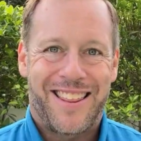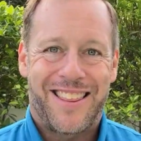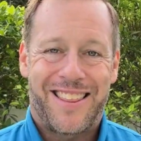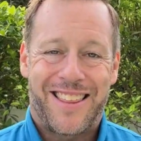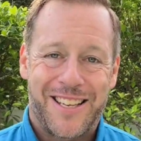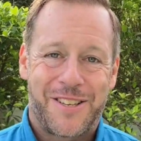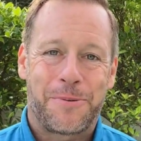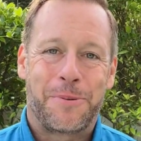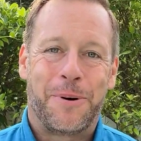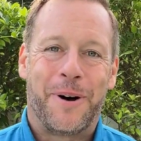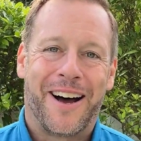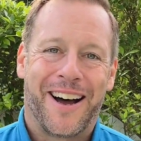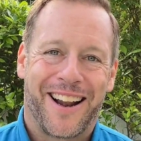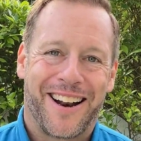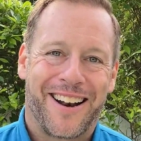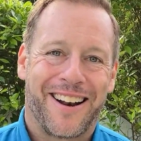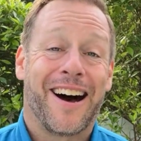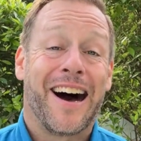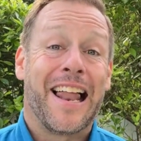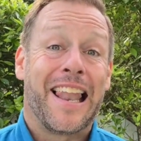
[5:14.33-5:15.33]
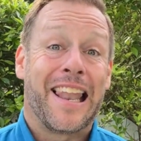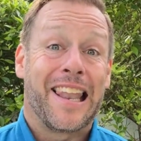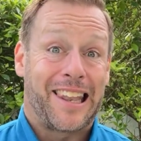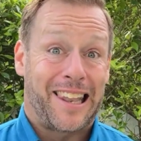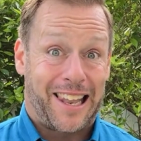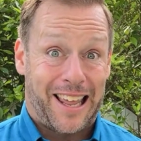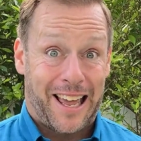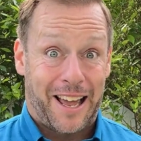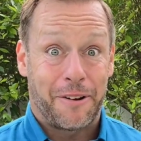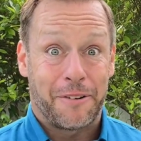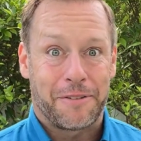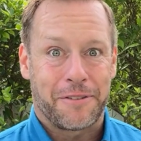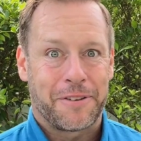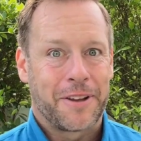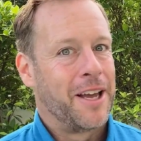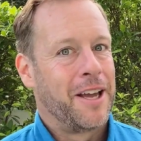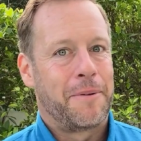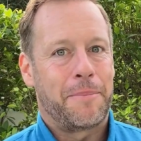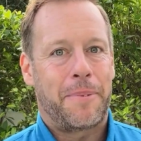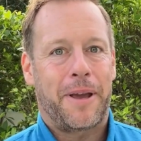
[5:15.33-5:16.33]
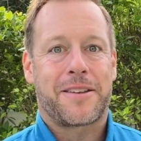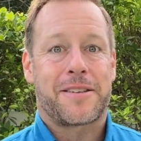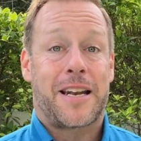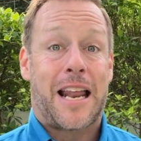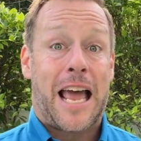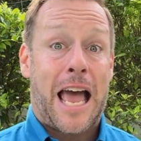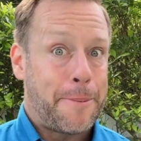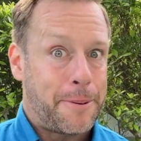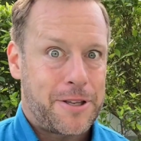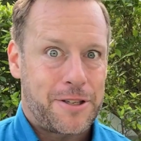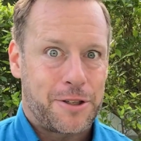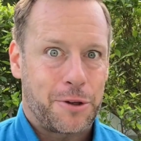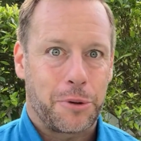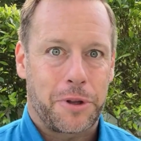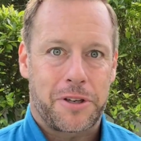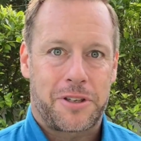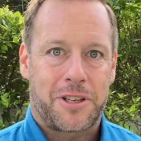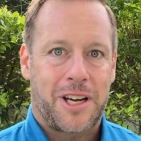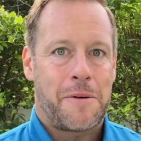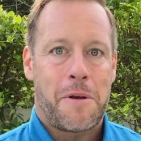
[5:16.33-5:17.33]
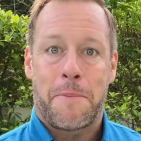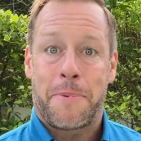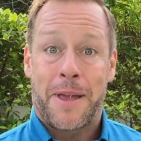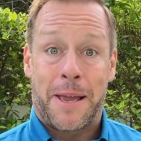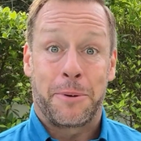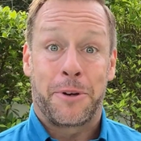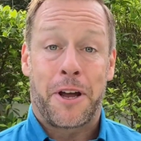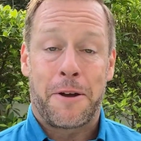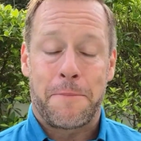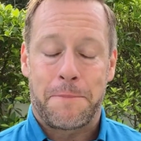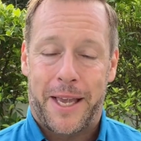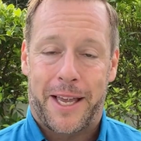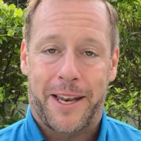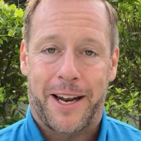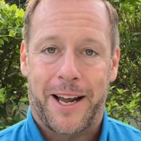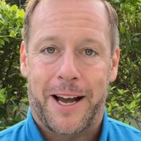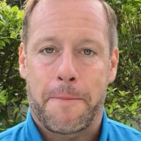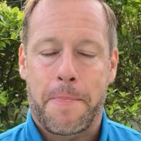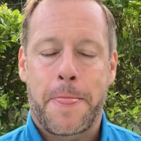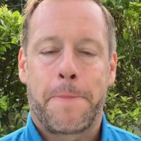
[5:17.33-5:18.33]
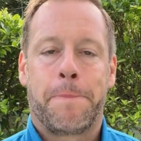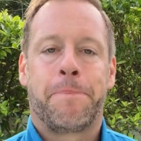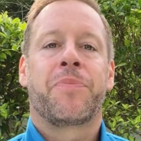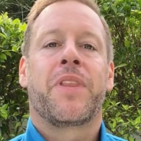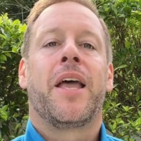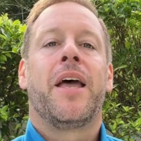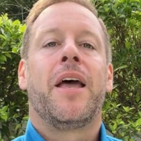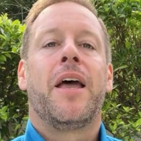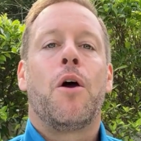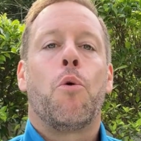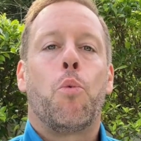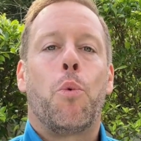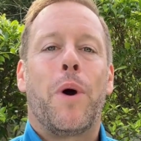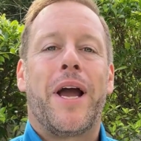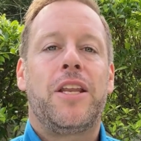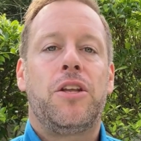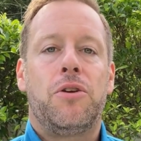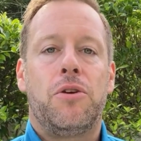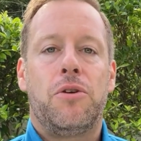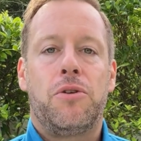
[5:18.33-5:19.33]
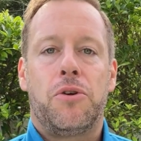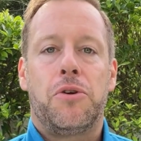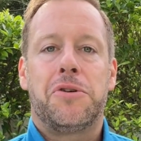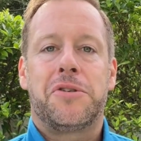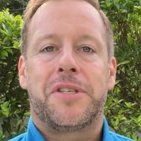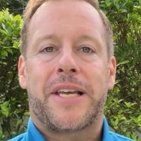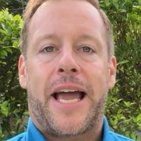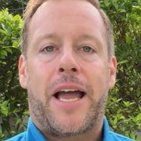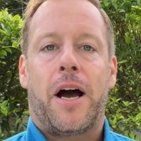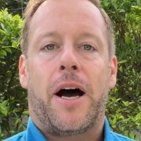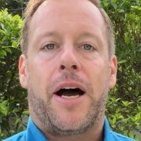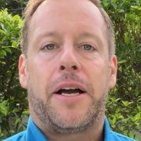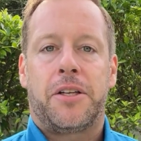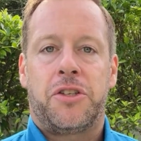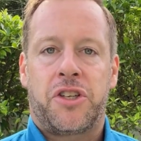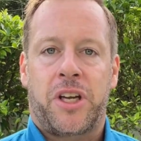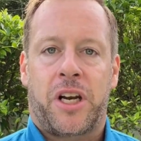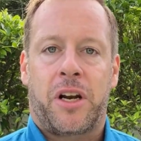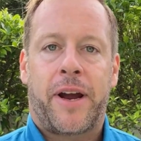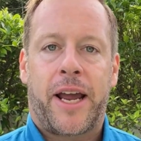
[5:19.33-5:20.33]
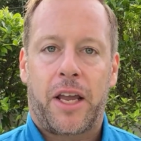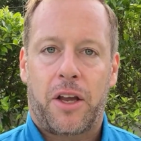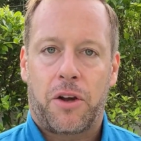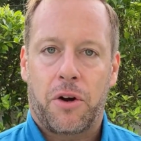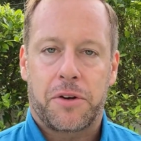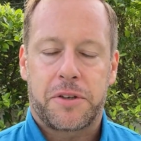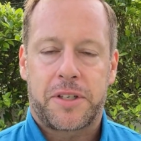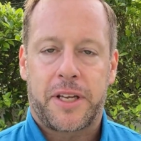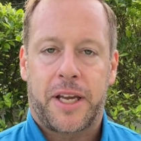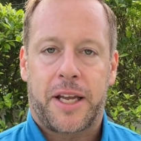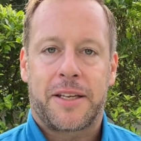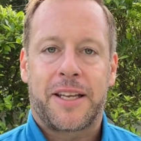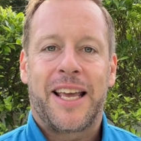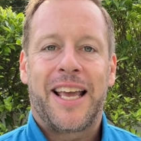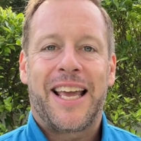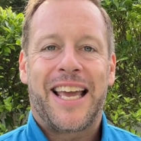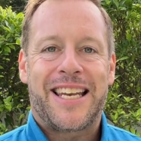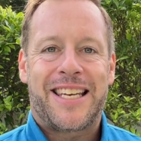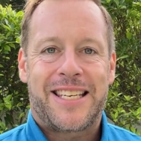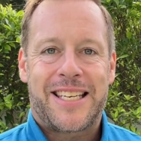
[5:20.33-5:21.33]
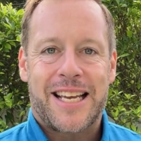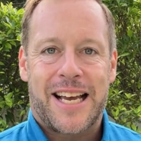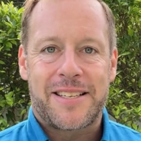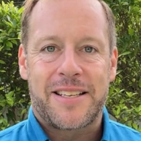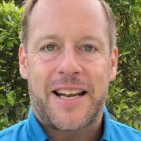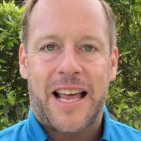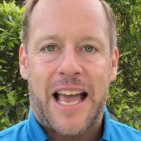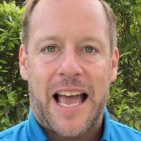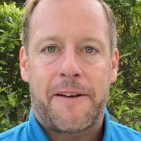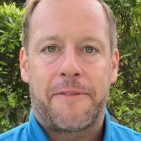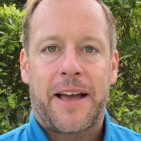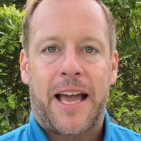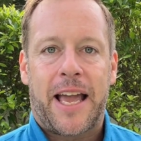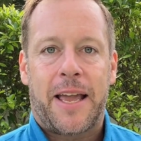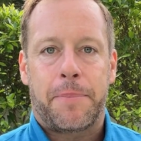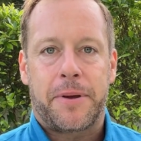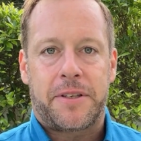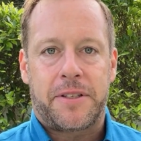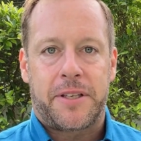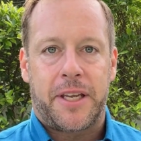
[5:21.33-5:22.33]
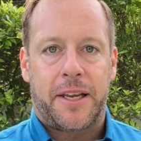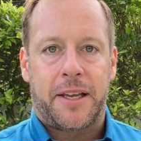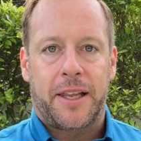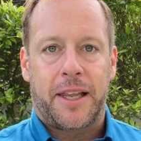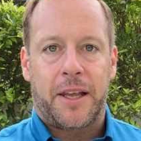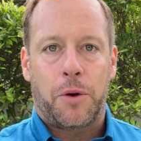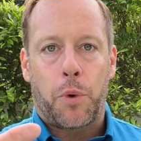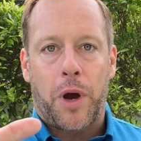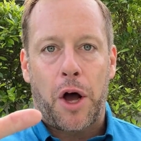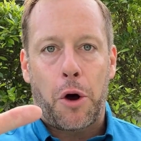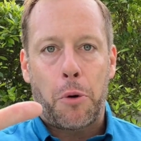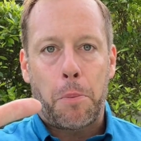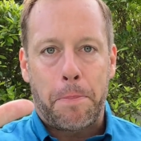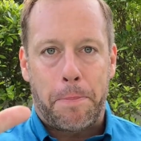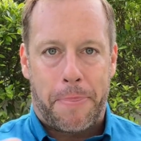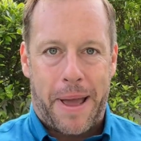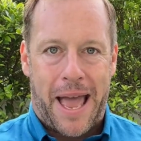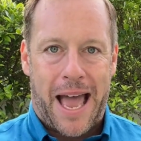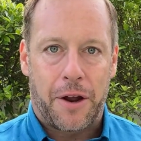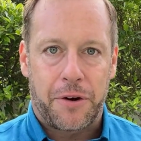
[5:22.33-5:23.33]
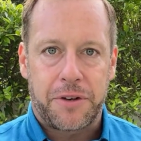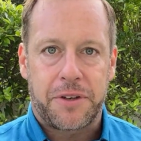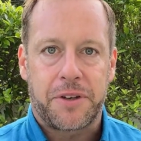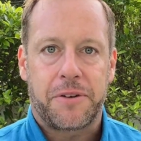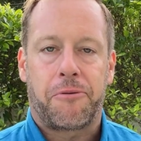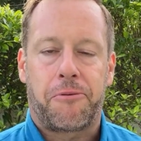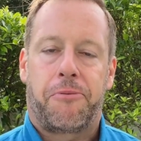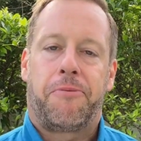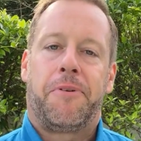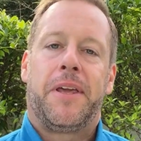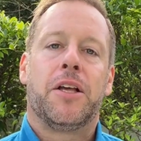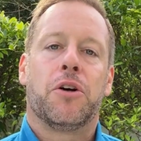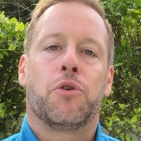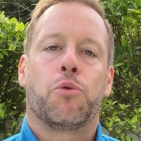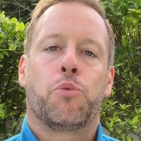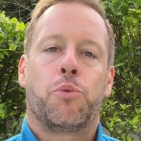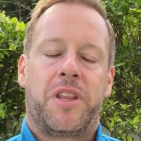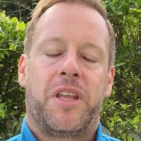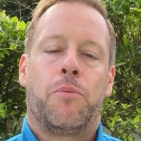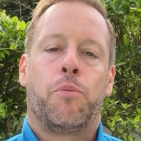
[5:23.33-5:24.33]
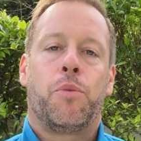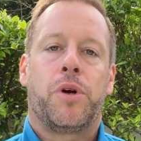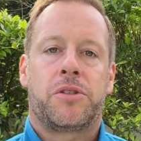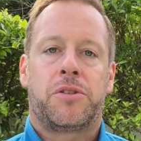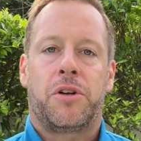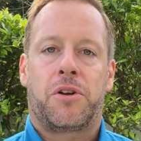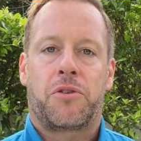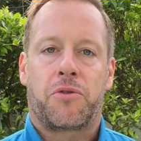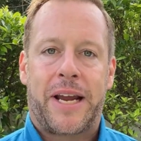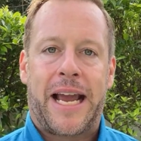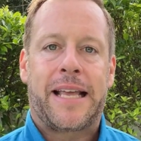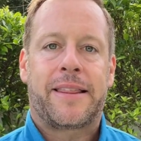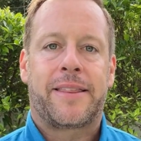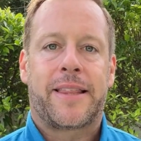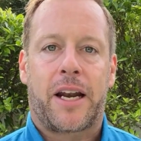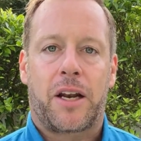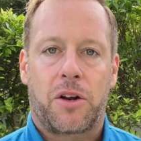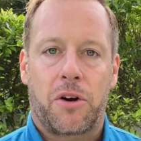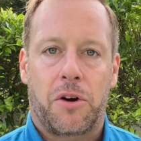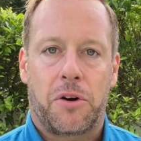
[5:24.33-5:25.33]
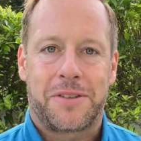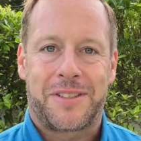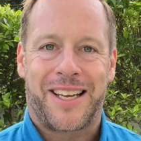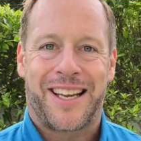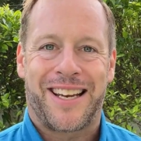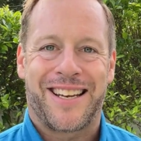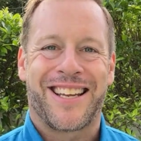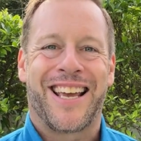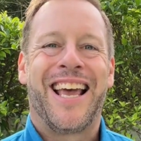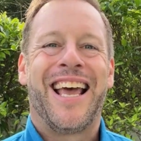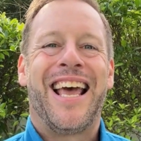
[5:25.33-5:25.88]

This one I love because it happens all the time and people don't pick it up. When you use AI to generate content, it doesn't have a particularly well-bounded field within which to create that content.